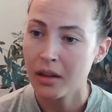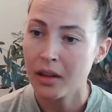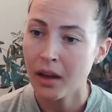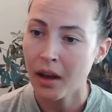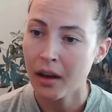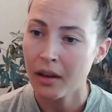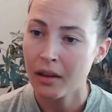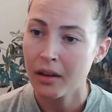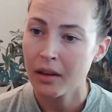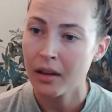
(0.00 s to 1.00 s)
Yeah.
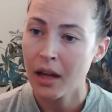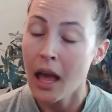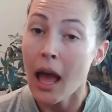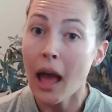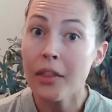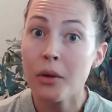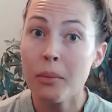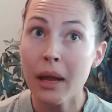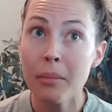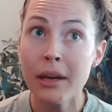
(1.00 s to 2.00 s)
And there
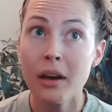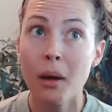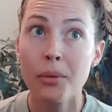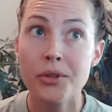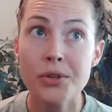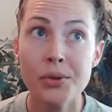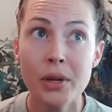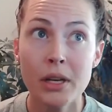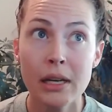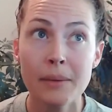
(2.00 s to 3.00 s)
may be an
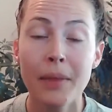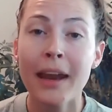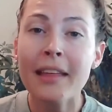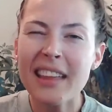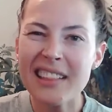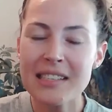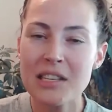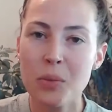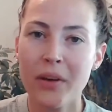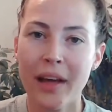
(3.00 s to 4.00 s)
opportunity, and I think this
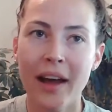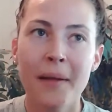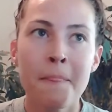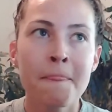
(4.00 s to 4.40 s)
is where that,